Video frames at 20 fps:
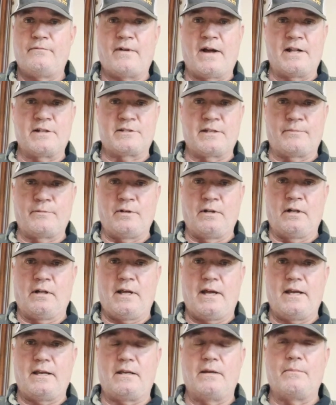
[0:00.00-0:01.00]
Find something you
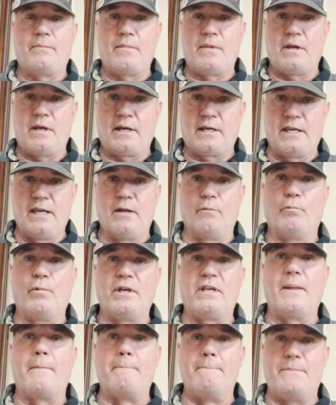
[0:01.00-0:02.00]
like. Again,
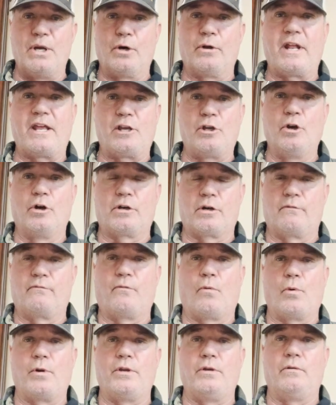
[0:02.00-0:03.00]
we can build a cooker
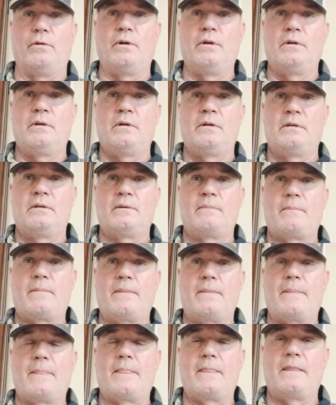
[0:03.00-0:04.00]
for you.
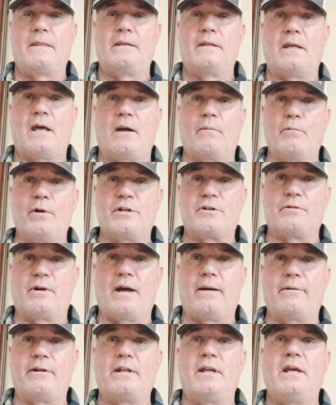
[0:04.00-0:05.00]
I'm Rich
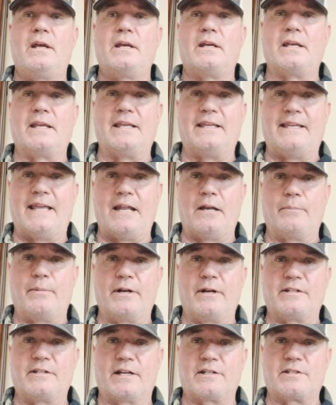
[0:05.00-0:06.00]
Robin, Gator
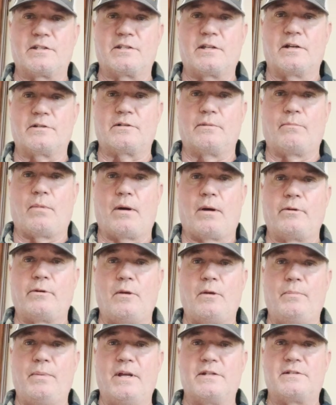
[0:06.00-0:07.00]
Pit of Texas Custom
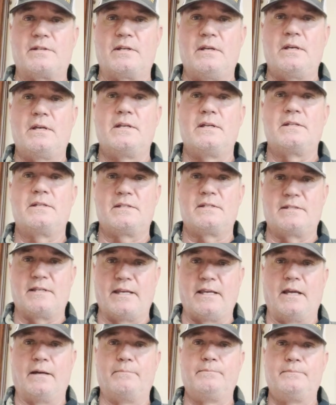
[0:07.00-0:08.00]
Barbecue Pits.
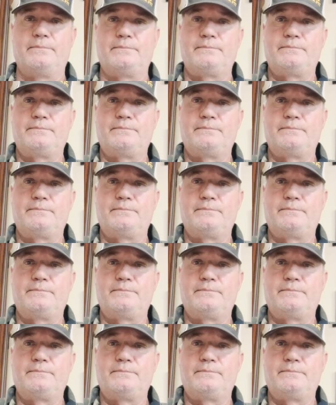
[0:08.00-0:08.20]
See ya.